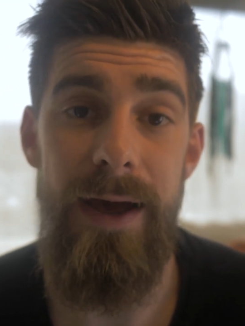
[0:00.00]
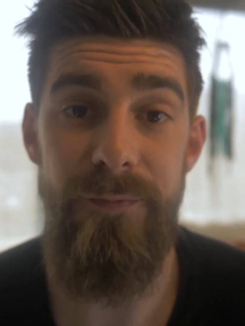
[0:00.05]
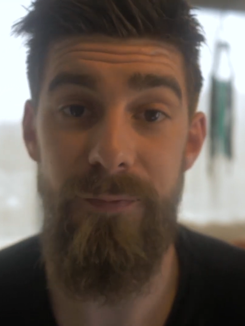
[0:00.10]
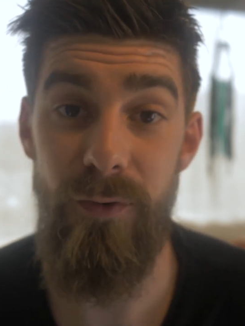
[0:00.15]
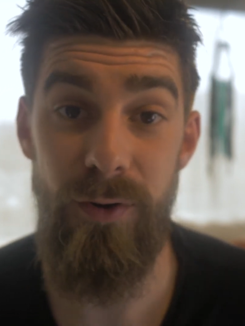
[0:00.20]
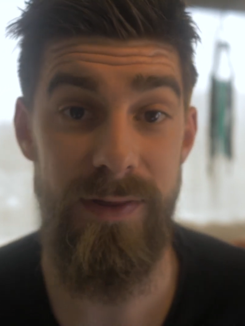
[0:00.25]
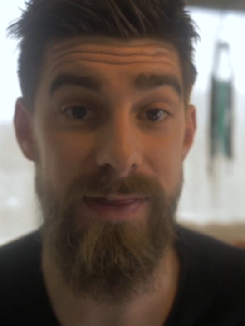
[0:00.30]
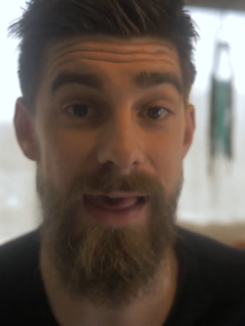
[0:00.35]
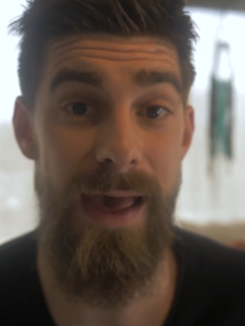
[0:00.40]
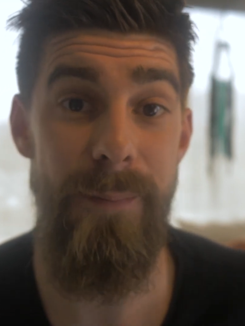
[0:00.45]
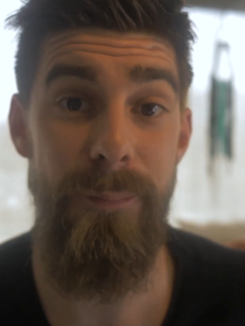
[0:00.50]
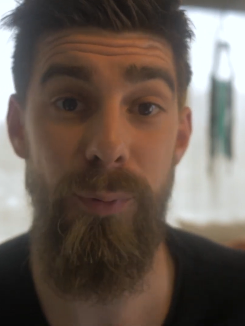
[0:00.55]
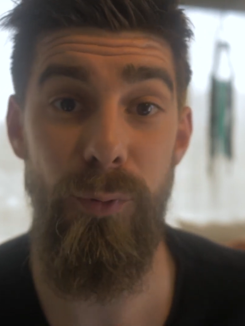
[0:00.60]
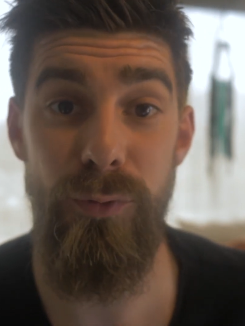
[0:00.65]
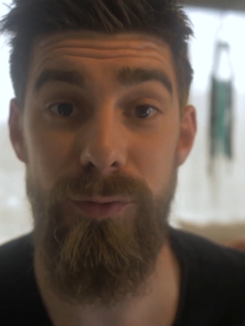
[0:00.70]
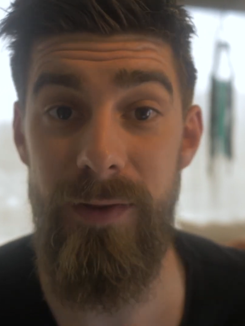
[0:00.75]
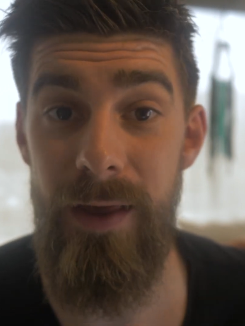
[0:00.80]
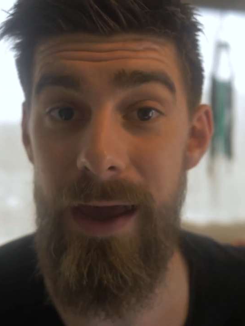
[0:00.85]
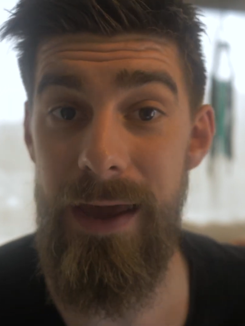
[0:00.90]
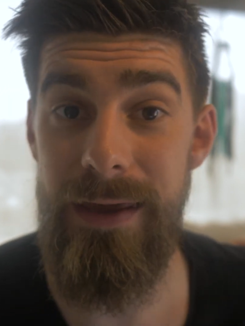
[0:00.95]
For
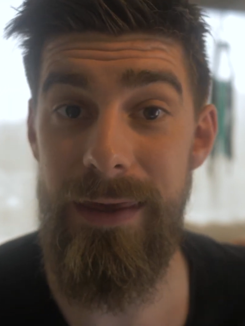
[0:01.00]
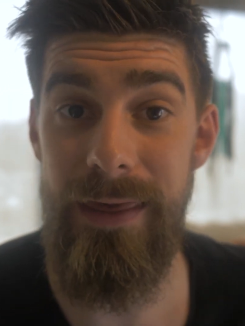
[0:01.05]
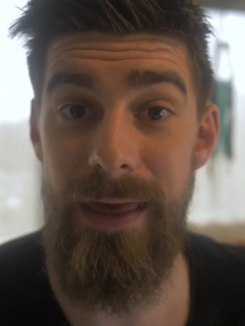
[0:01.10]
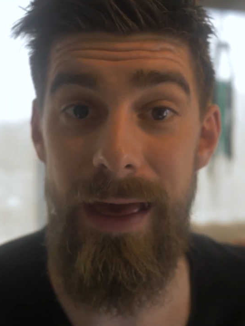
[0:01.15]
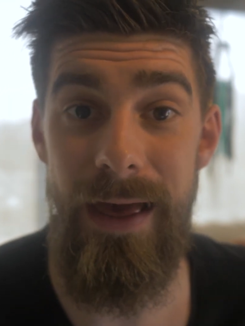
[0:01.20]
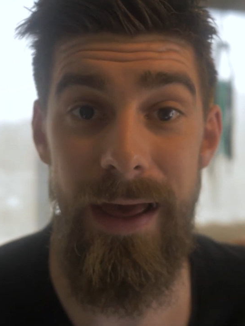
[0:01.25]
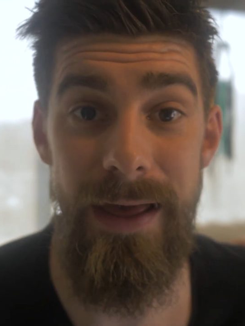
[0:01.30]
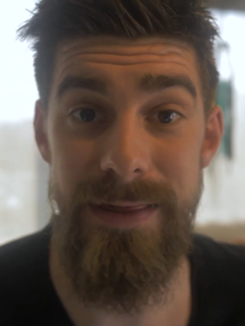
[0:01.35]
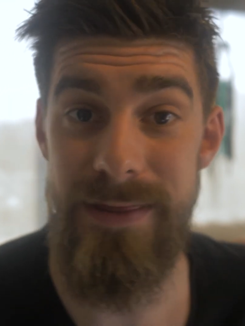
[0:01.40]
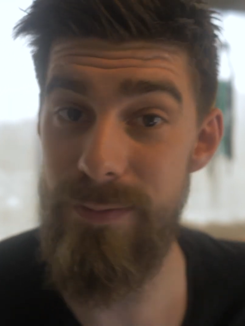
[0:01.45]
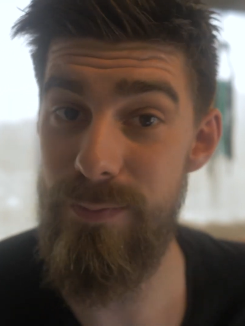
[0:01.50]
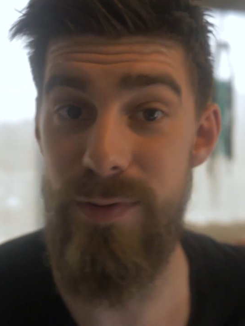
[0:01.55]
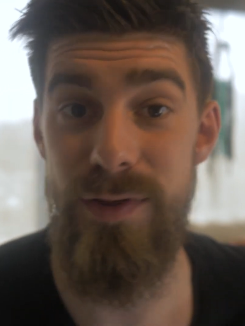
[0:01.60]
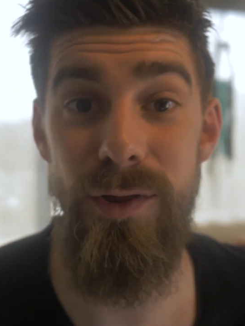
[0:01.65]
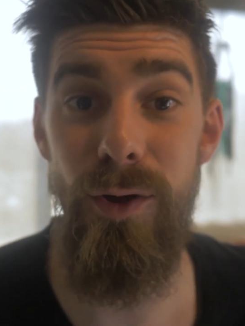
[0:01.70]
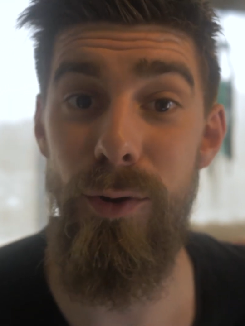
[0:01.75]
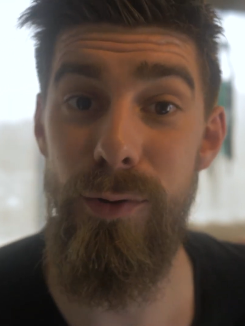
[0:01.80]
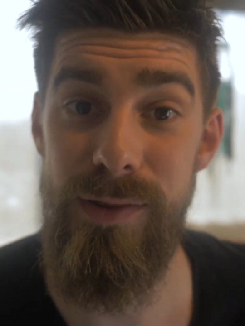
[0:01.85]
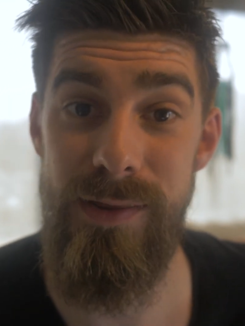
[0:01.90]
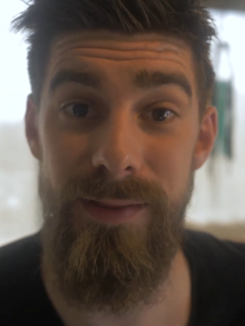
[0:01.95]
example, take some
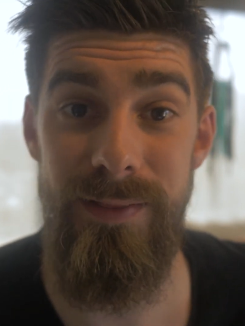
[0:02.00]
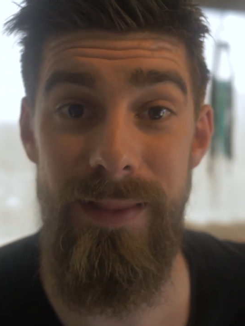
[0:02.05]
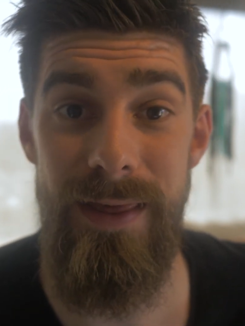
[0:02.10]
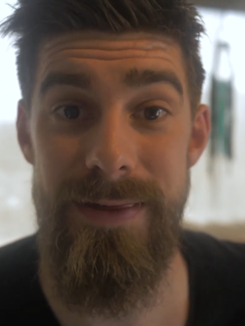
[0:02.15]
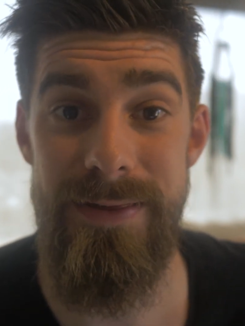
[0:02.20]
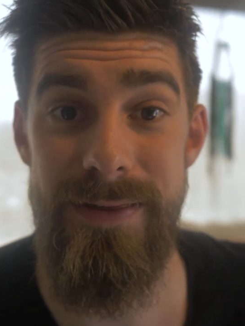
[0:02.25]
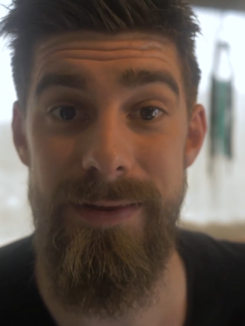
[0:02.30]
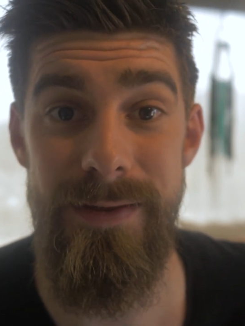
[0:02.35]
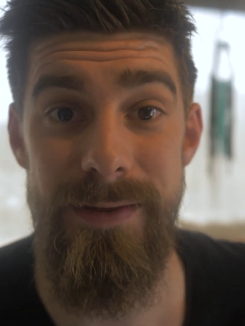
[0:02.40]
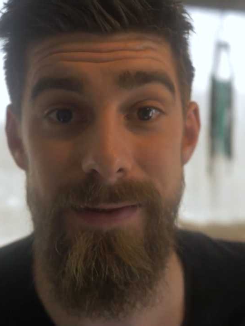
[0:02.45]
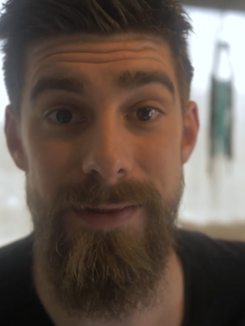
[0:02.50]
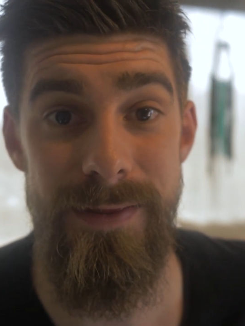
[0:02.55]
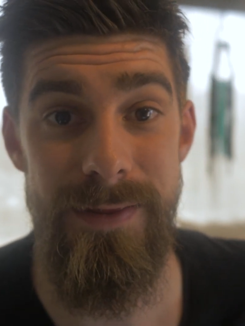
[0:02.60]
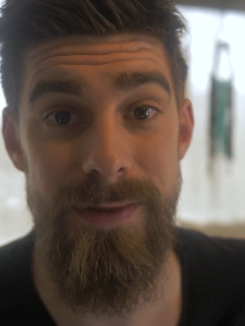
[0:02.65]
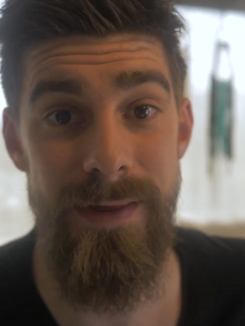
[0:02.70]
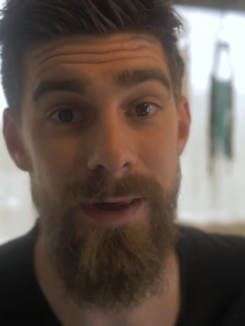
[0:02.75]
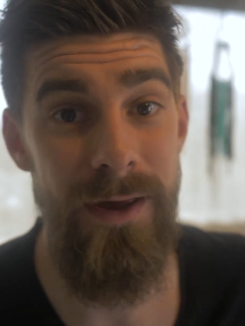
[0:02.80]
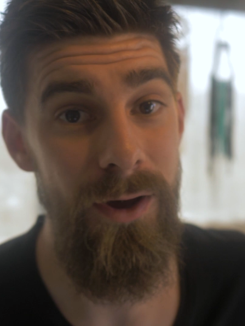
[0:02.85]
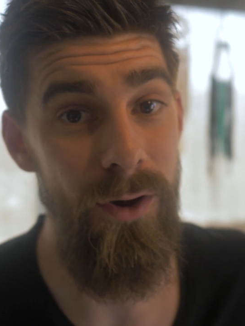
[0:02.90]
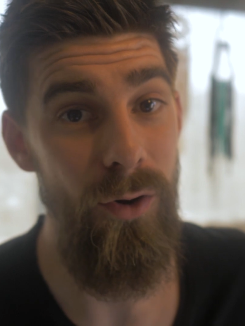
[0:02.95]
salsa
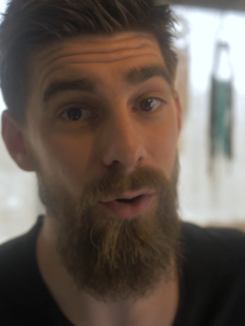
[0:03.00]
lessons,